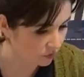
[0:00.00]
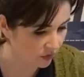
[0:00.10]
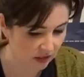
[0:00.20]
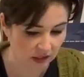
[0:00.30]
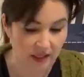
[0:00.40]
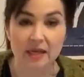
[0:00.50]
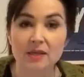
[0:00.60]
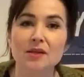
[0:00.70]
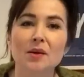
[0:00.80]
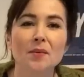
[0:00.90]
recently,
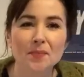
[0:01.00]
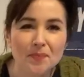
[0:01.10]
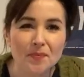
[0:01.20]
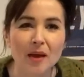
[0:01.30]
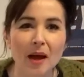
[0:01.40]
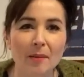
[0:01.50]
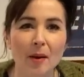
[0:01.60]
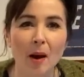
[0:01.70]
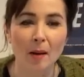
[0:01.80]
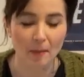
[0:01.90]
so I'm,
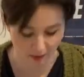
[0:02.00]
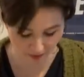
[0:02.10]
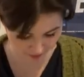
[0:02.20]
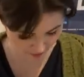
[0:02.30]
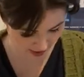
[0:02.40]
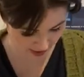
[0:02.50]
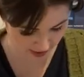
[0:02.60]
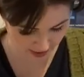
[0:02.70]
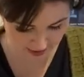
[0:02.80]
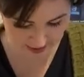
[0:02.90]
I'm up for a...
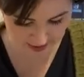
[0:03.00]
Uh,